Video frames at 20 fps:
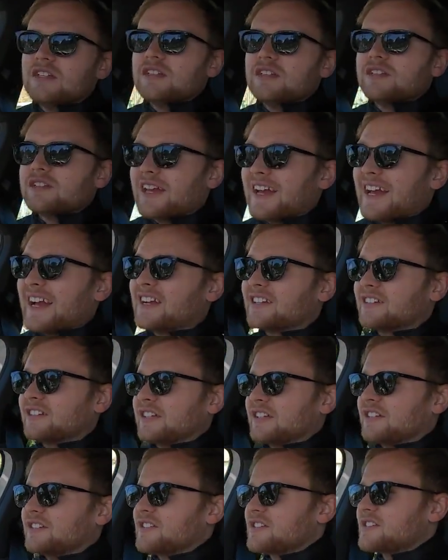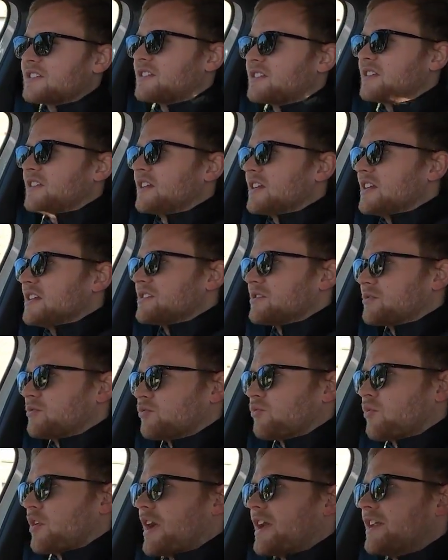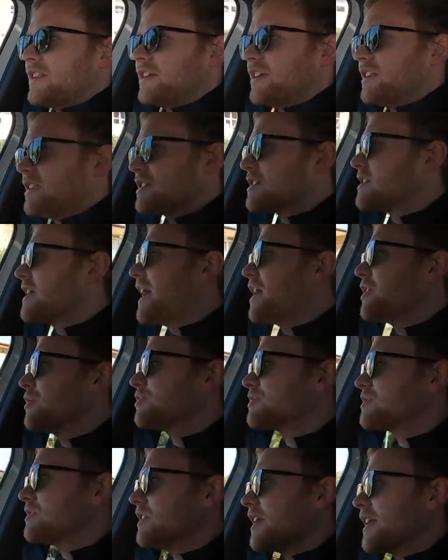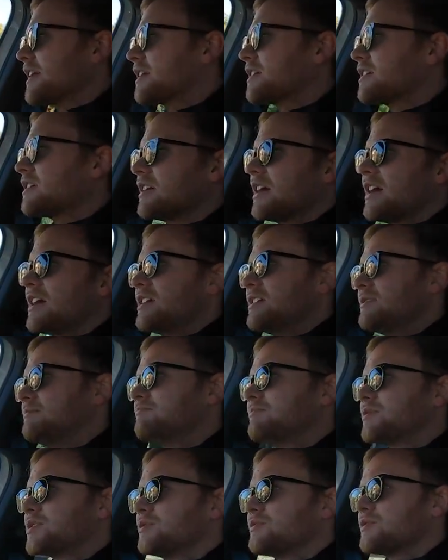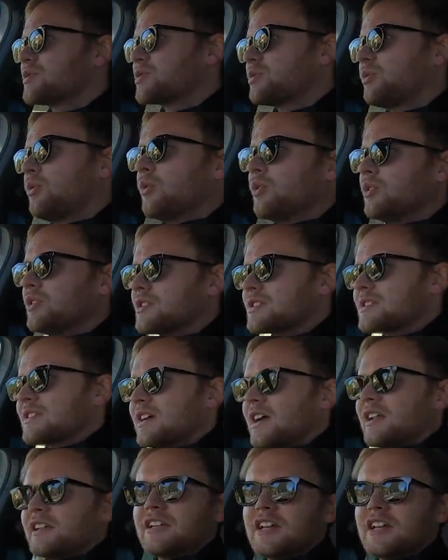The handling of this thing is great. It just handles like a sort of taller, slightly